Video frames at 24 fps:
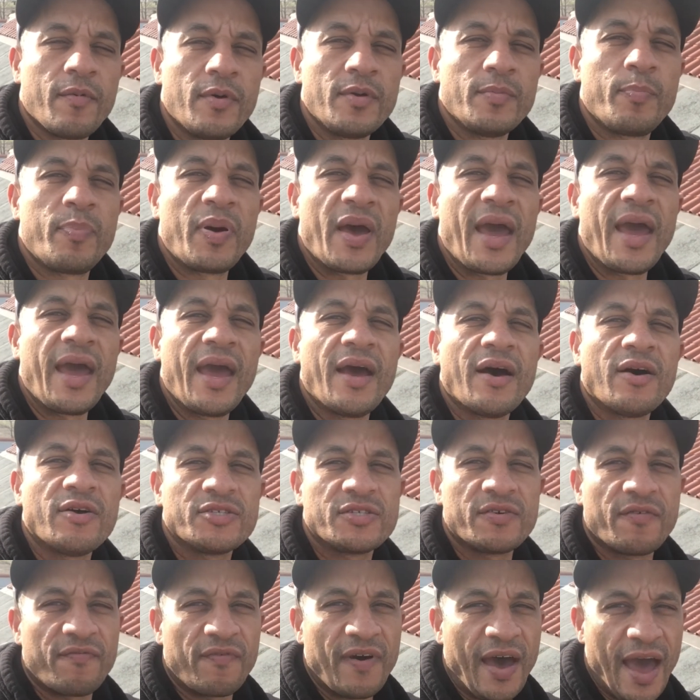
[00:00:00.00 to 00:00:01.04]
pails
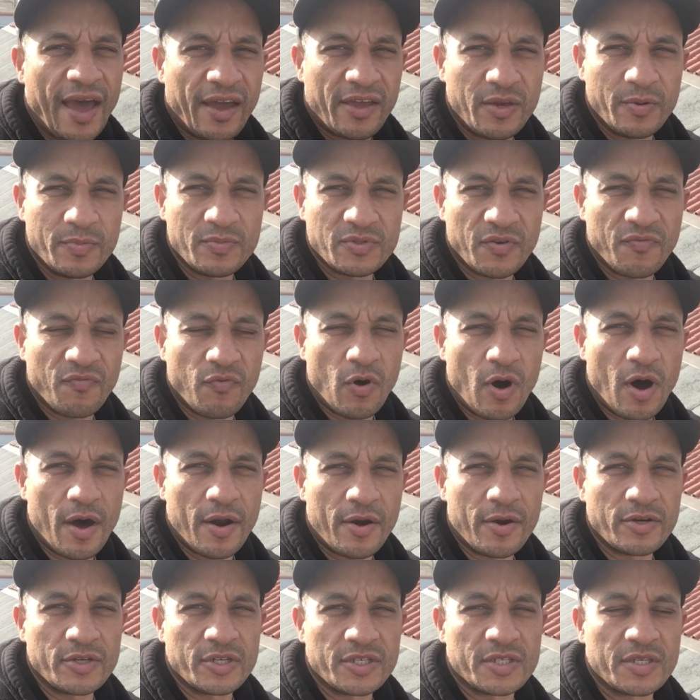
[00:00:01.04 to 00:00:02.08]
of vacuums of
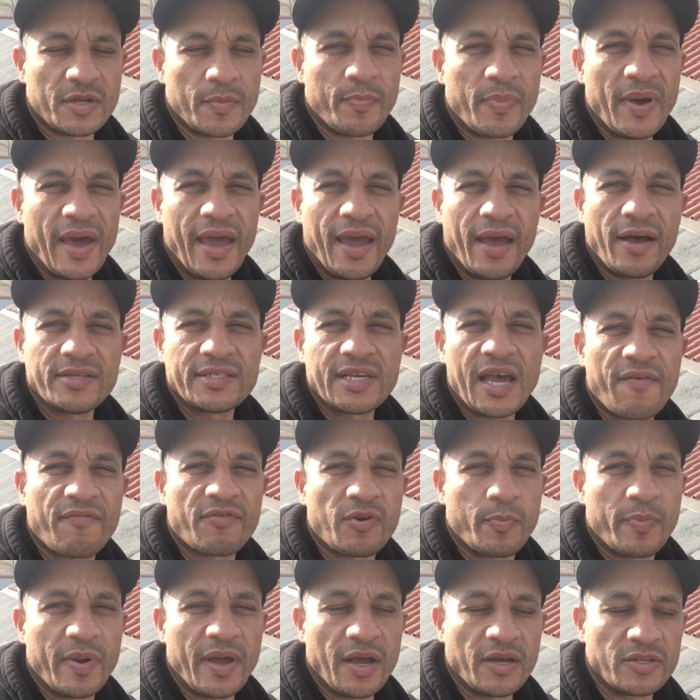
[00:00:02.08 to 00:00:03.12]
water, just pails after
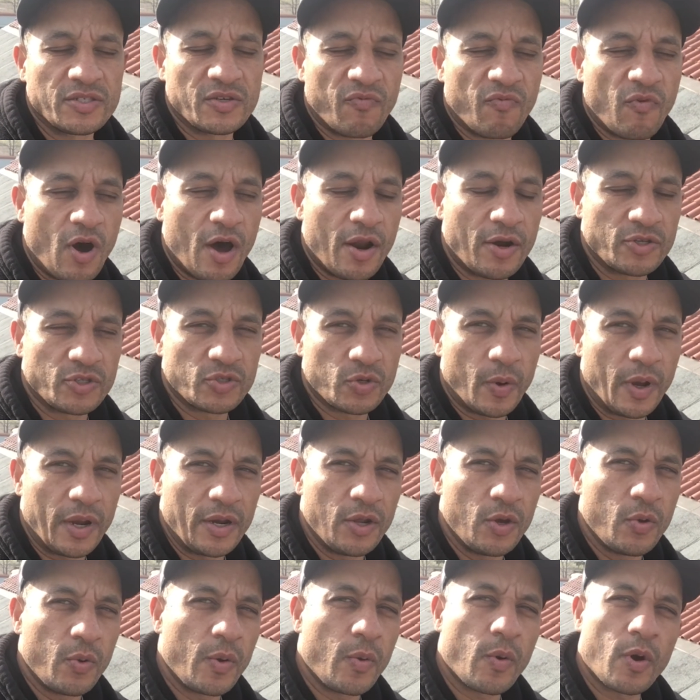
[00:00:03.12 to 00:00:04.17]
pails of water. So I
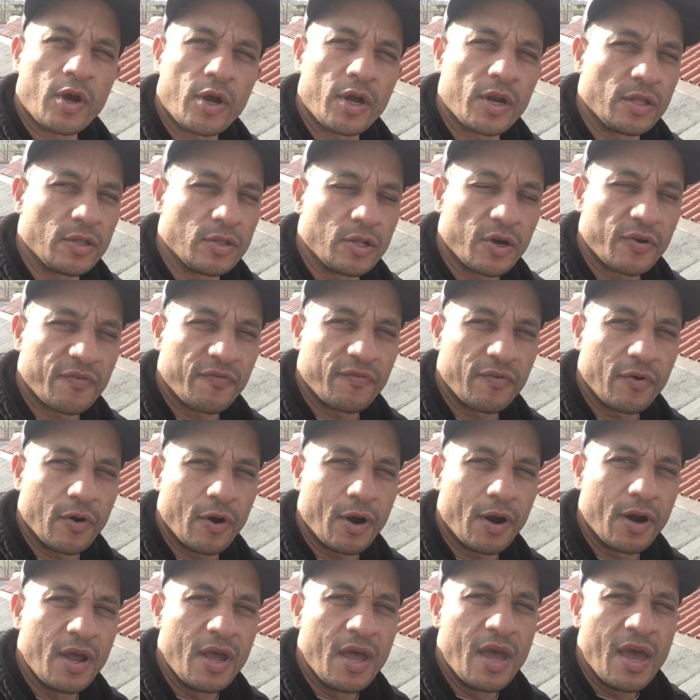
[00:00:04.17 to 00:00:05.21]
knew we weren't going to look for
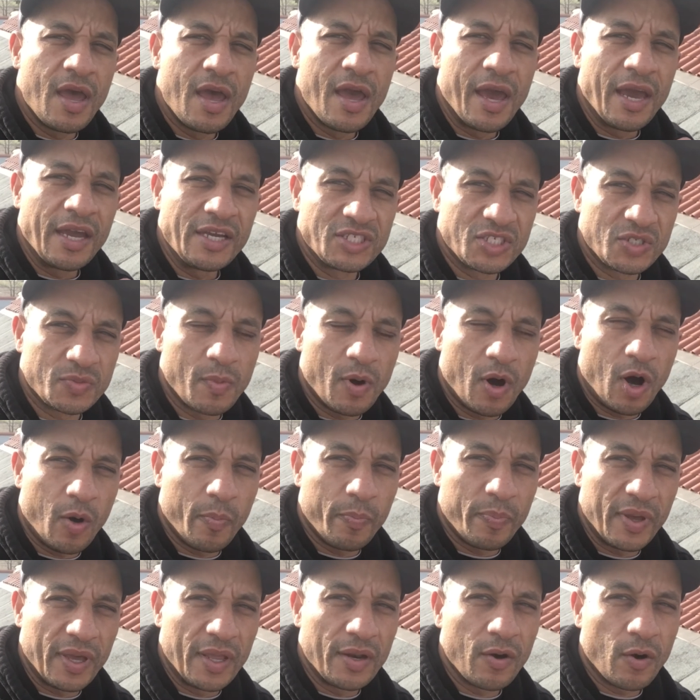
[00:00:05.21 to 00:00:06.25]
a small
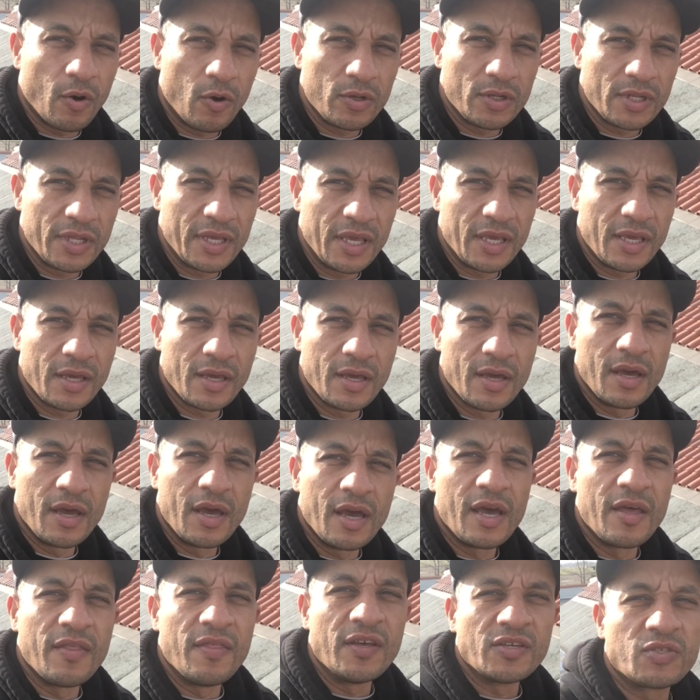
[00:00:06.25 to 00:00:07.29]
pinhole leak.
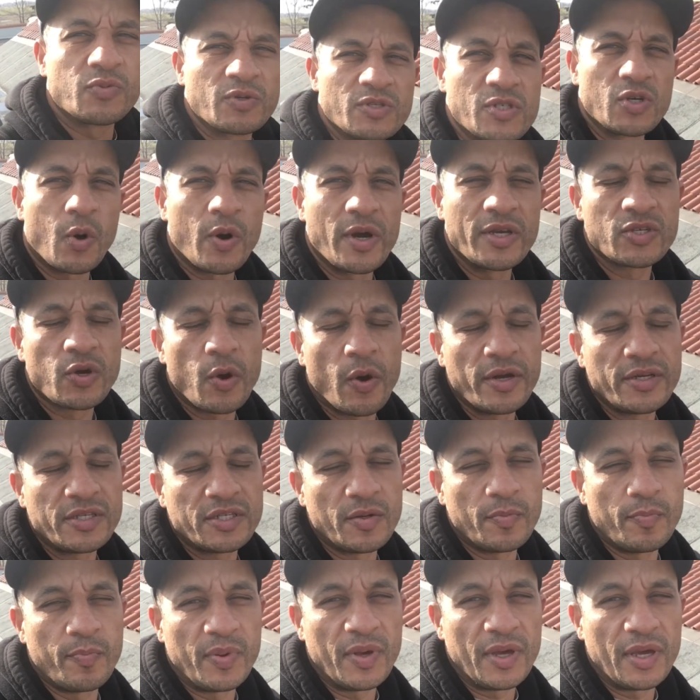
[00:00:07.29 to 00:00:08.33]
This was always going to
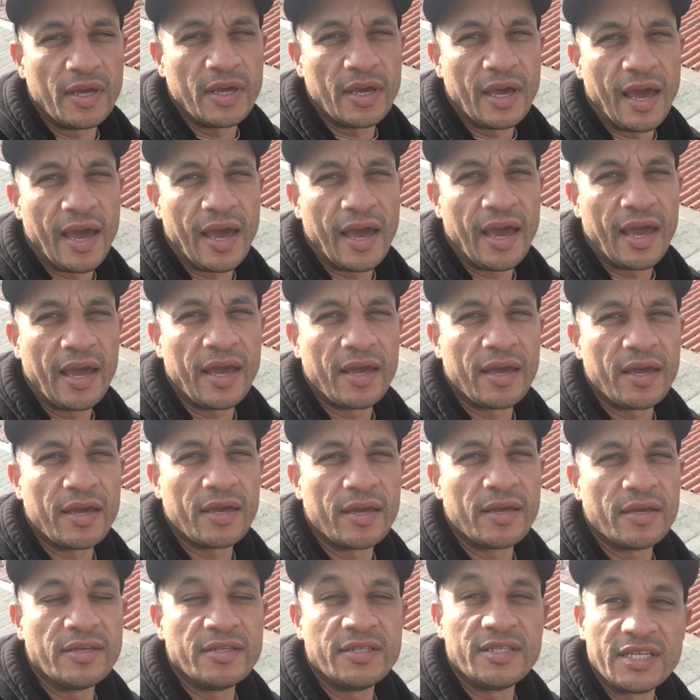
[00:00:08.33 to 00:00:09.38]
be
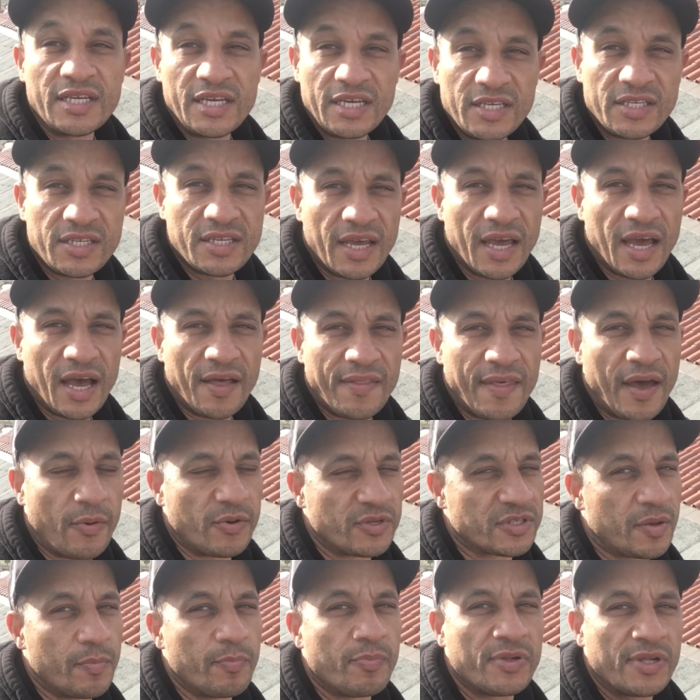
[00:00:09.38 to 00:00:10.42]
a detail that was
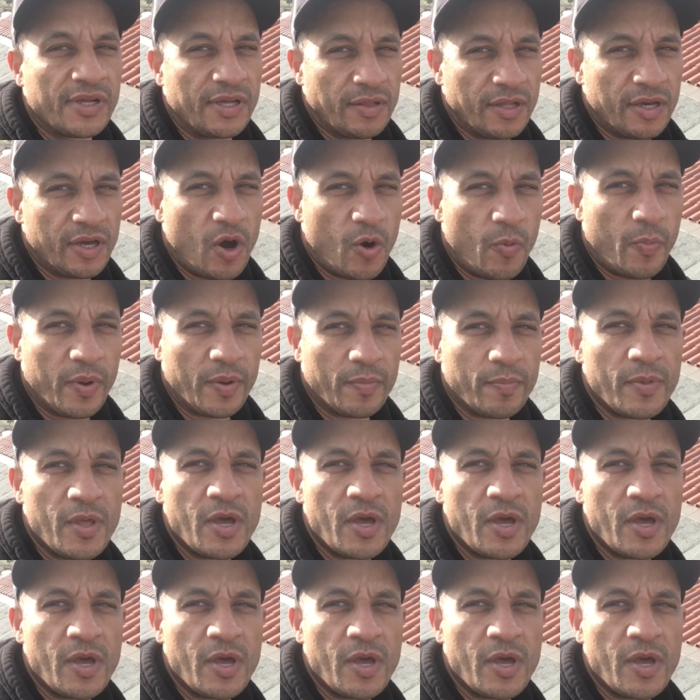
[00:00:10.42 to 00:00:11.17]
completely open.